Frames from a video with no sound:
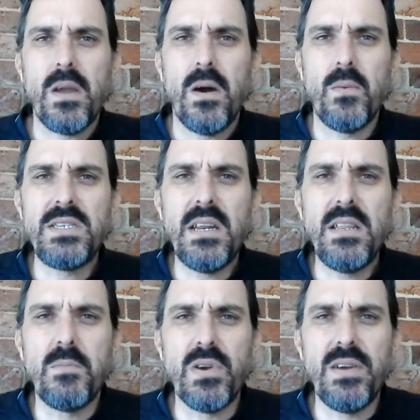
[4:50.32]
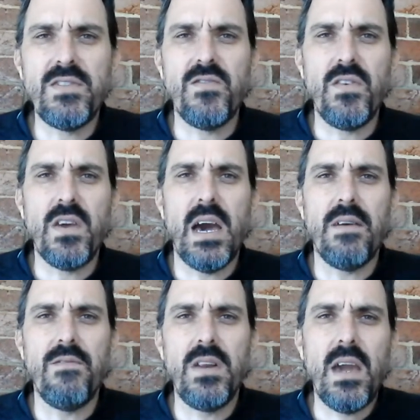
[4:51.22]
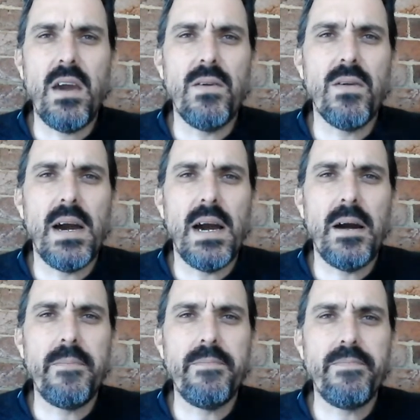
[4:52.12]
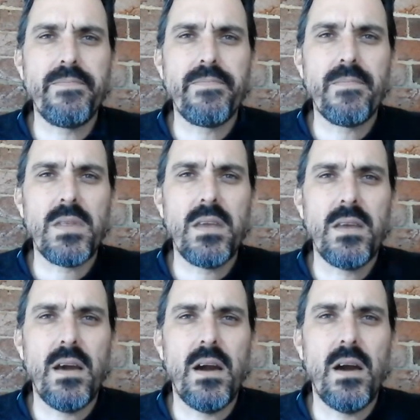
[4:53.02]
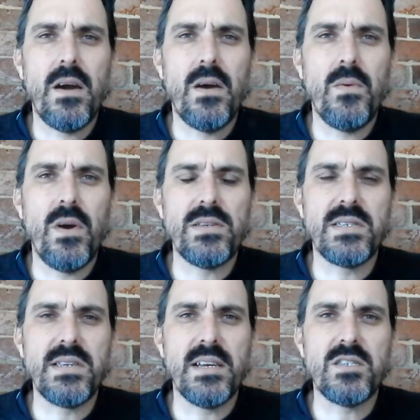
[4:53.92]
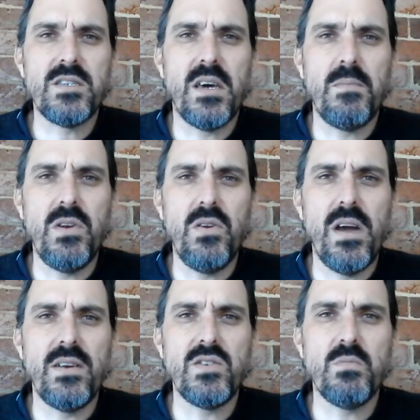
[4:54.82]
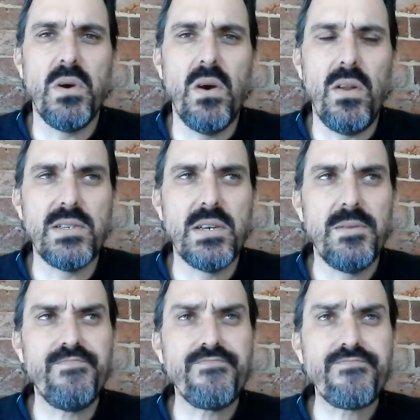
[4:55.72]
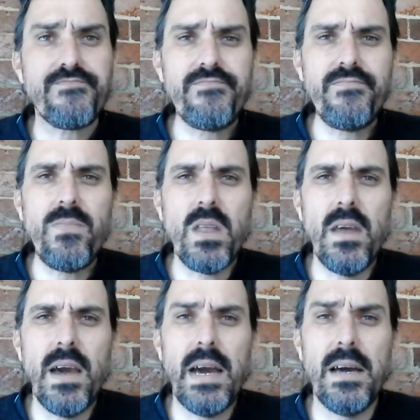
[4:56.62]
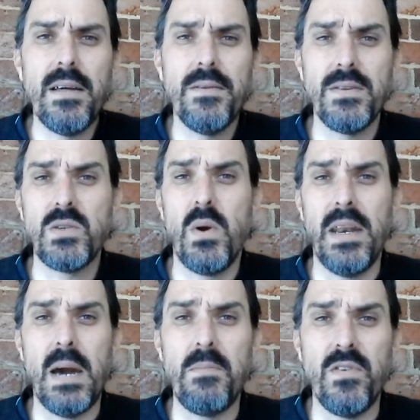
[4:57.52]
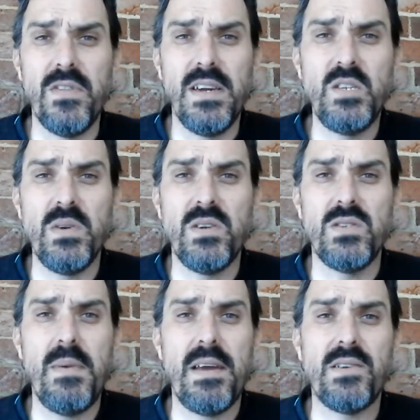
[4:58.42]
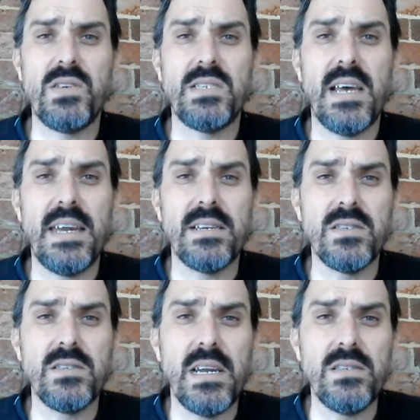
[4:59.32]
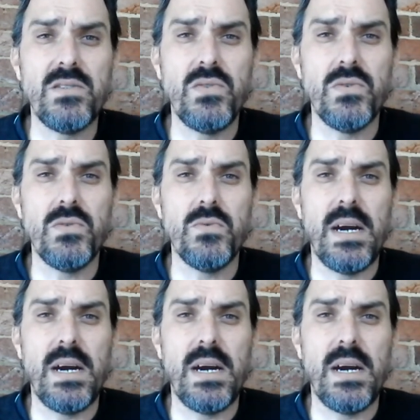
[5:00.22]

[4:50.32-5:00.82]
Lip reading: We said in the previous video where I discussed Menudos and Perlas, There's quite a number of these because Habanos SA doesn't tend to